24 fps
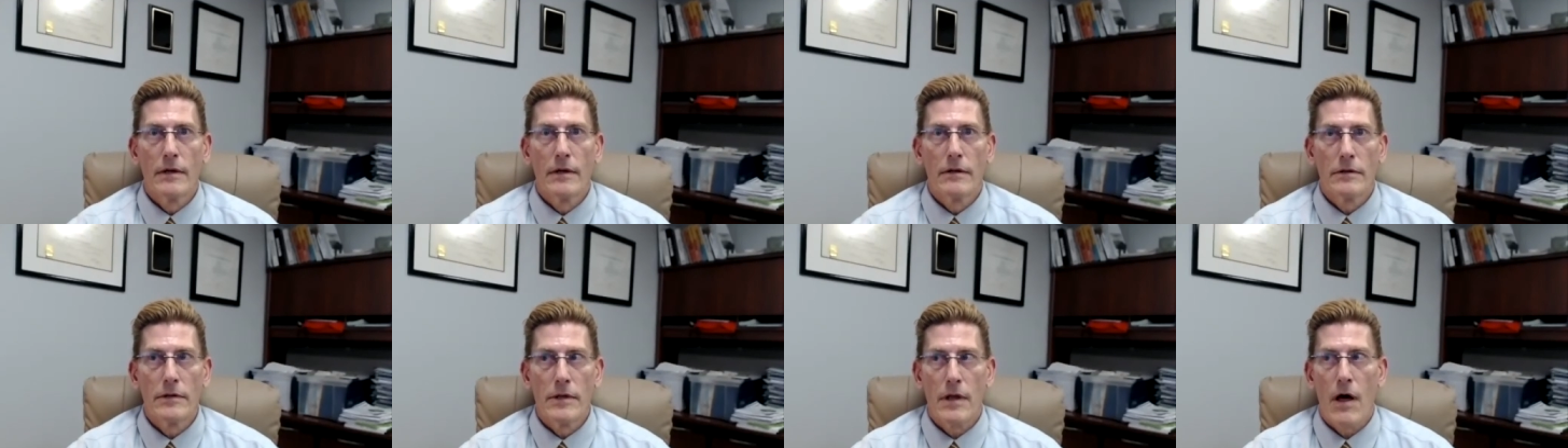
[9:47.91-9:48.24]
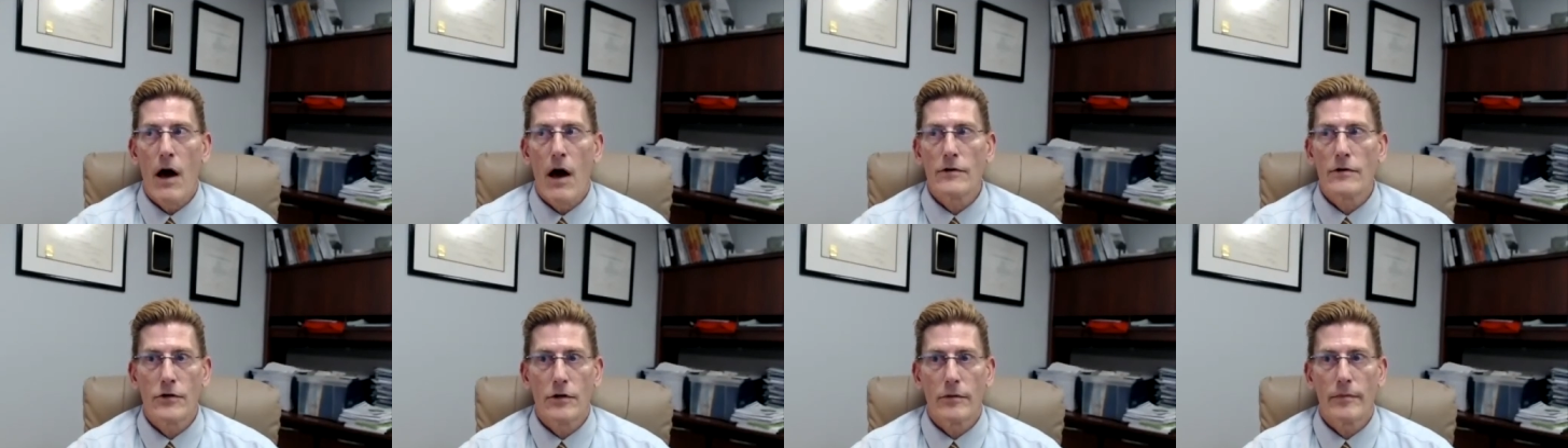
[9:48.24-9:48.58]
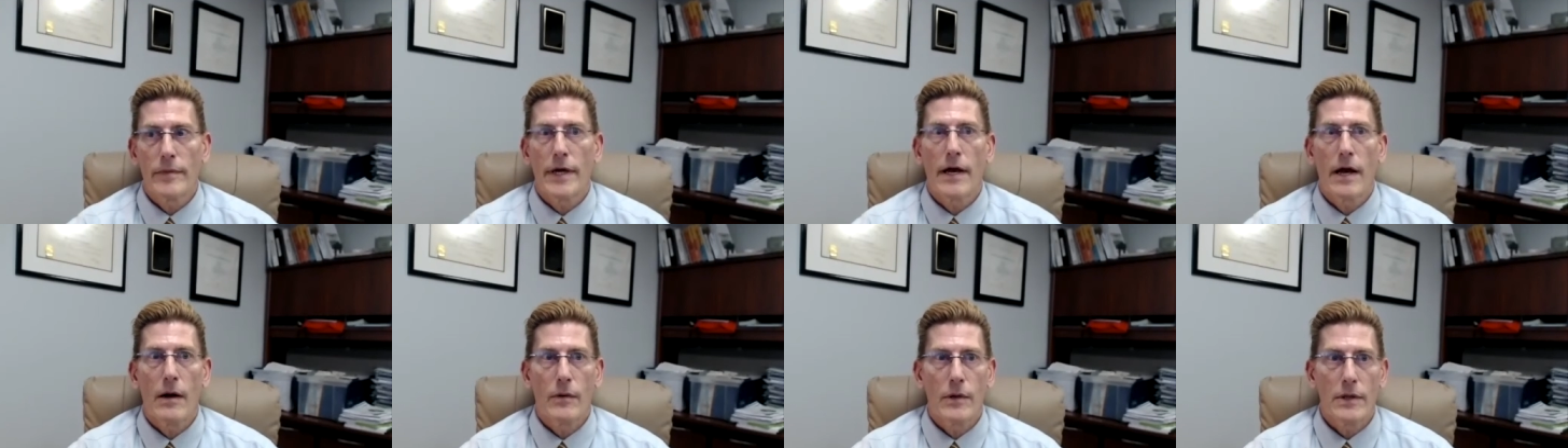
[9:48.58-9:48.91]
long term
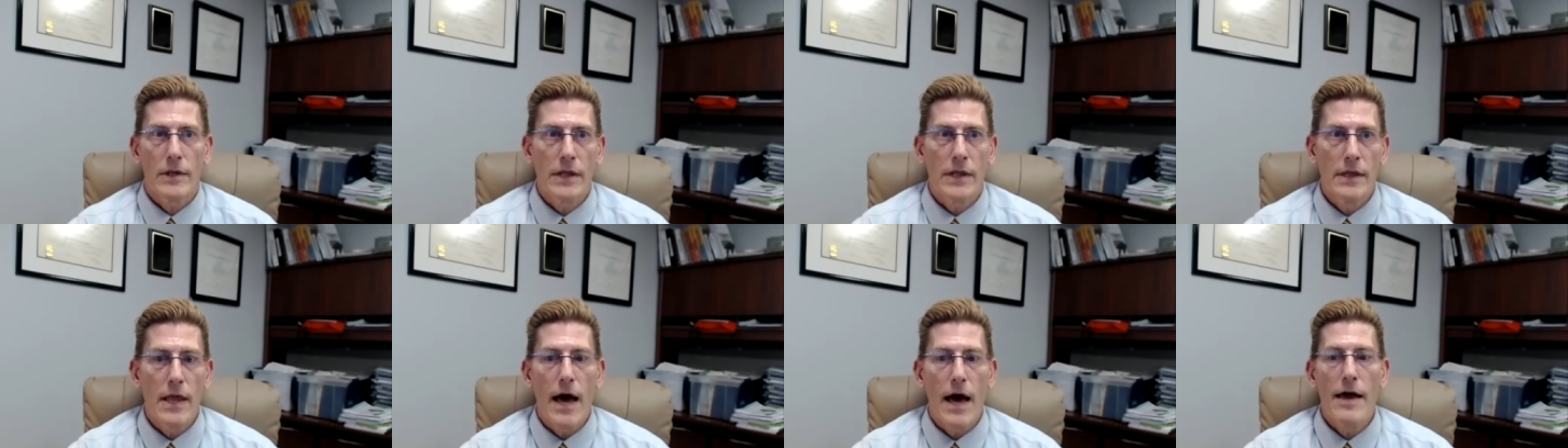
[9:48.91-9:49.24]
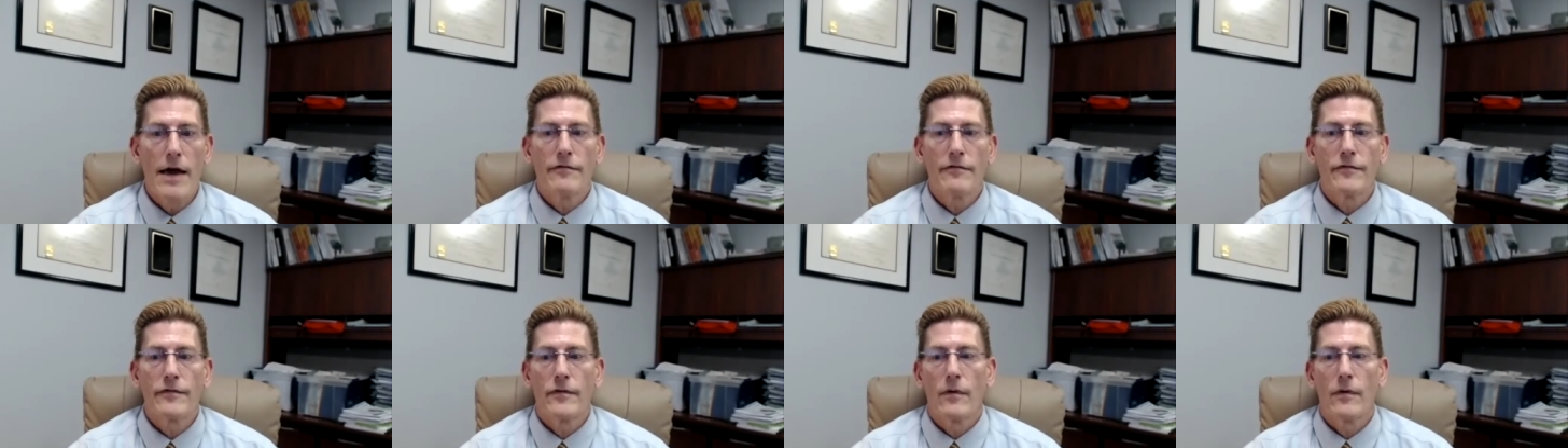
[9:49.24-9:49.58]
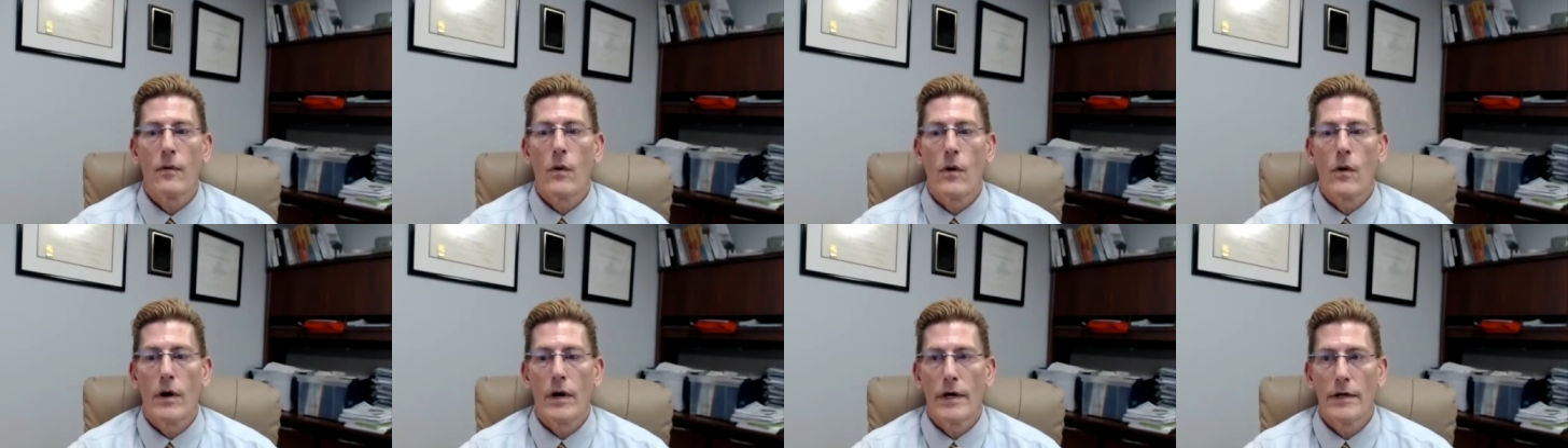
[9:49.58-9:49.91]
care with life
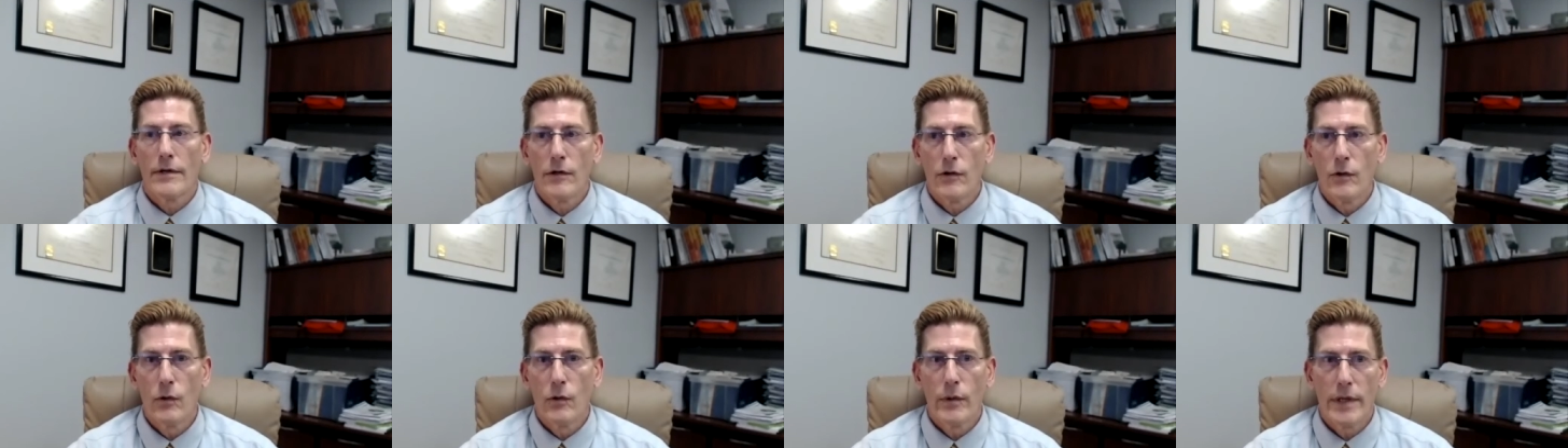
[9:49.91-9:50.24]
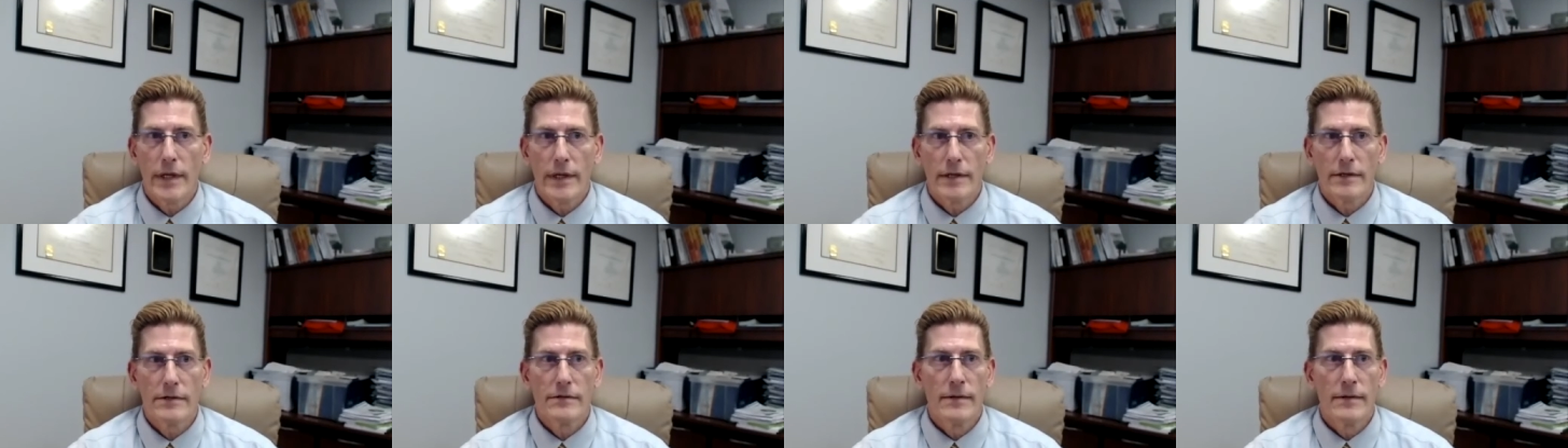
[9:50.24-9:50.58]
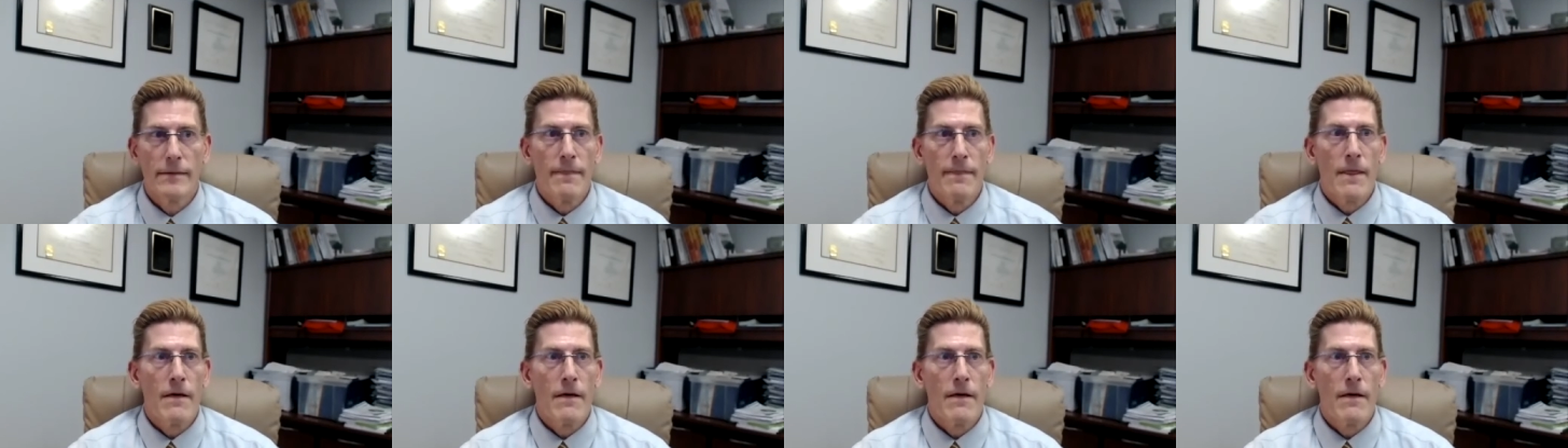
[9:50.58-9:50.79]
or annuities.